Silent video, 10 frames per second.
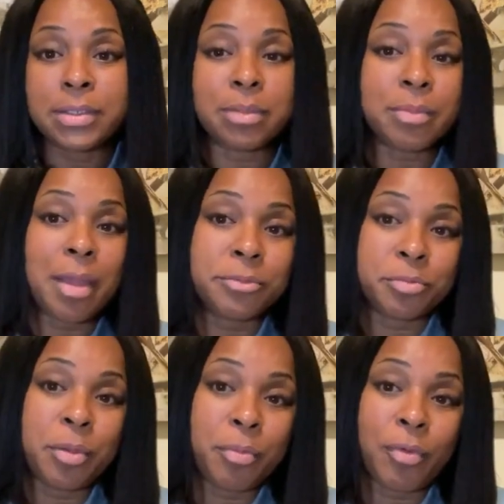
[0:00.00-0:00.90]
Sometimes
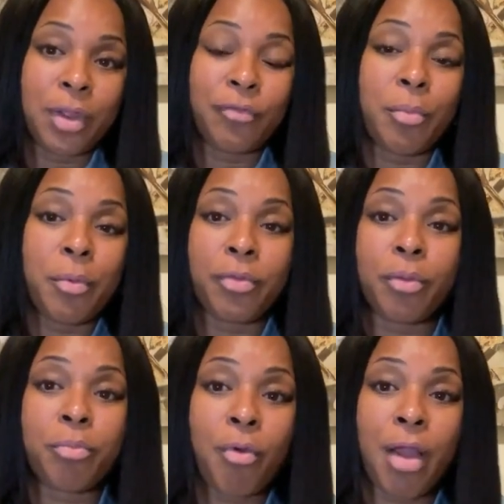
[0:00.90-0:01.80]
people give up on
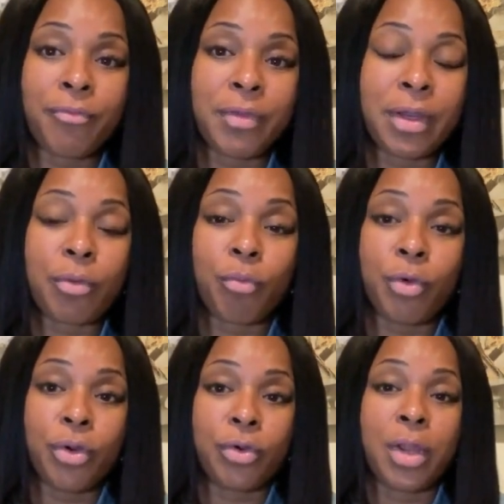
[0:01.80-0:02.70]
the prophetic
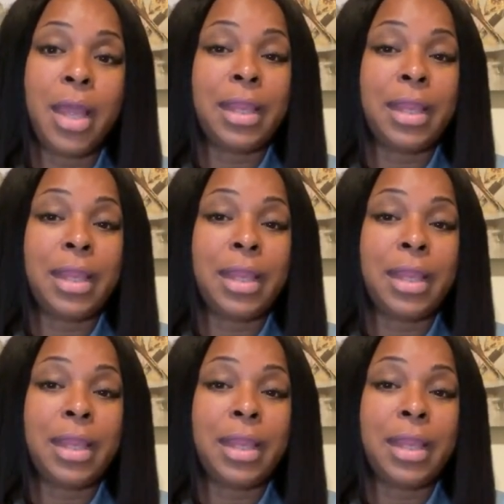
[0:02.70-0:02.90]
word,